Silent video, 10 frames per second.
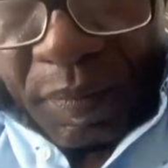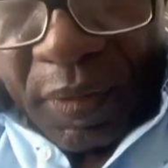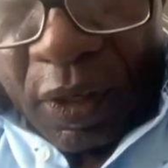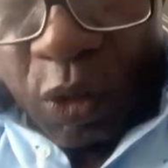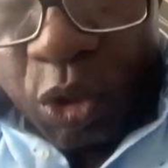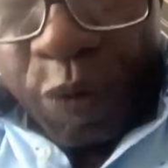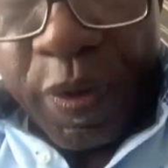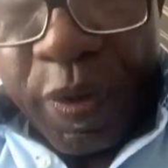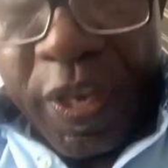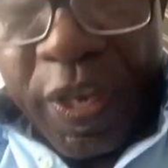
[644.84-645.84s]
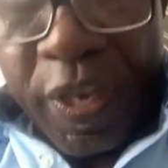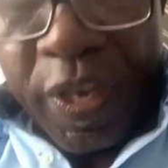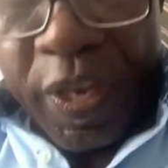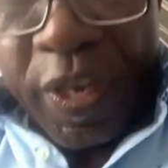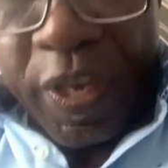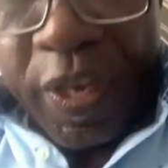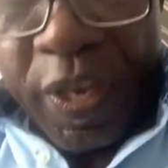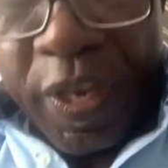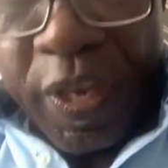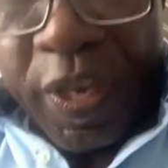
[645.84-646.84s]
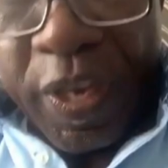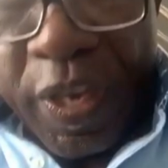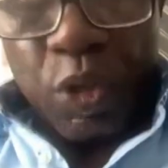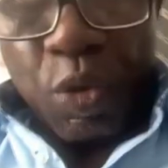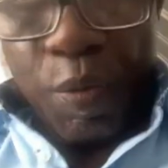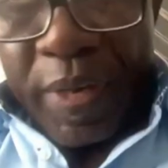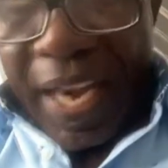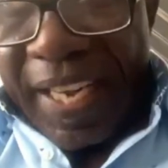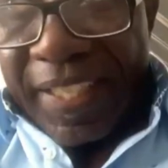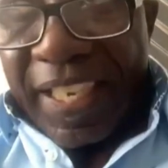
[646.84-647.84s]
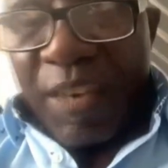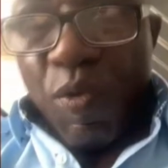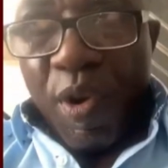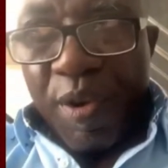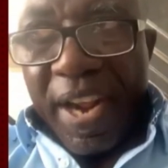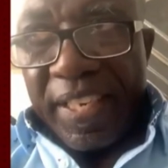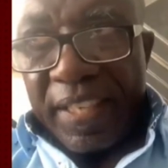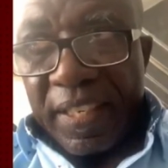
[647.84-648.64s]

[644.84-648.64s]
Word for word: those of us who joined them have also been alerted and were ready.